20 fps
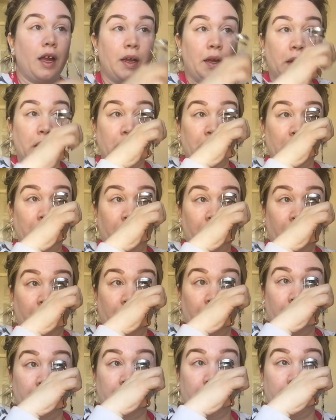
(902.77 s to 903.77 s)
couldn't
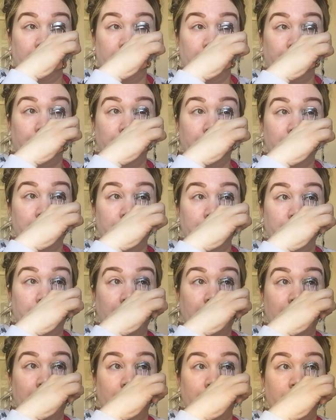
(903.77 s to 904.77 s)
afford to get a bunch of
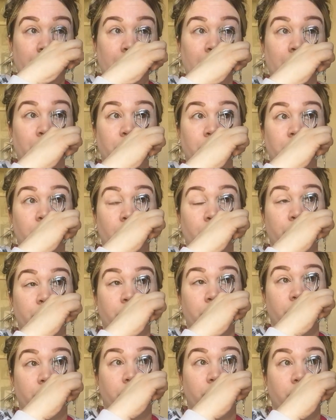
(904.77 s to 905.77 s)
makeup like I was
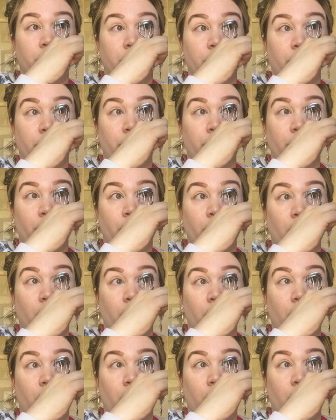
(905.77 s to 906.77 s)
hoping to. So
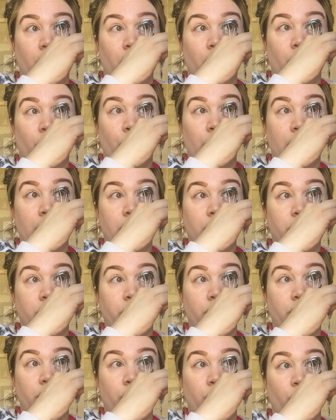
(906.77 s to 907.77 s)
when I
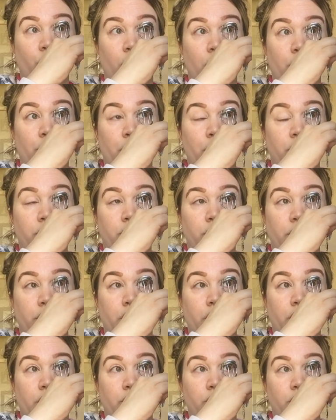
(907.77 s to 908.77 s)
do go to Walmart and do a
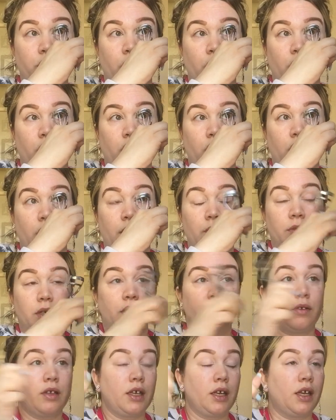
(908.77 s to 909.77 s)
huge haul, I'm
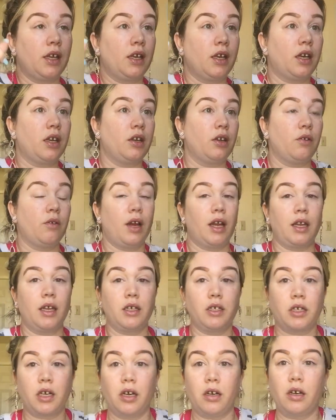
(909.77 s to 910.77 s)
definitely getting a new
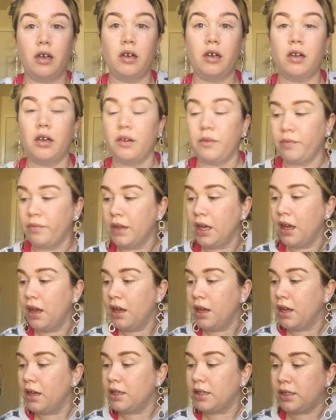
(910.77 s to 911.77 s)
eyelash curler.
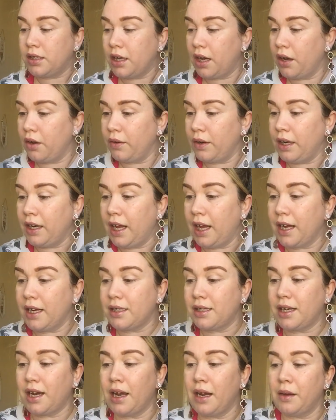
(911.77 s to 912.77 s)
So
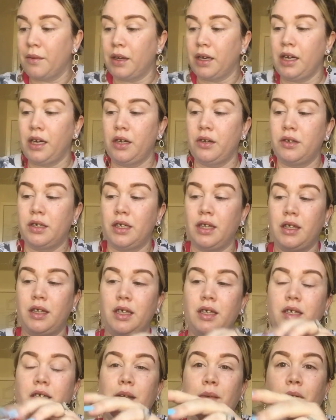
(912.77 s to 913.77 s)
next, I am going to use
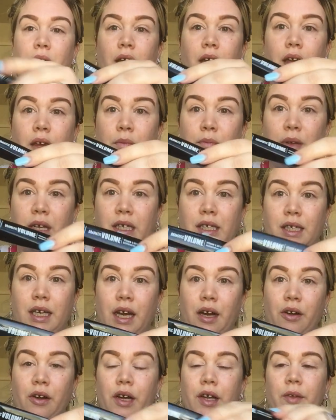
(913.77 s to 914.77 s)
this
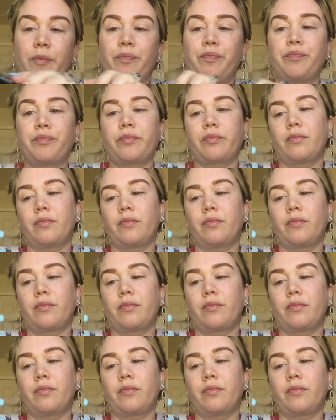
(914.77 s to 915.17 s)
mascara.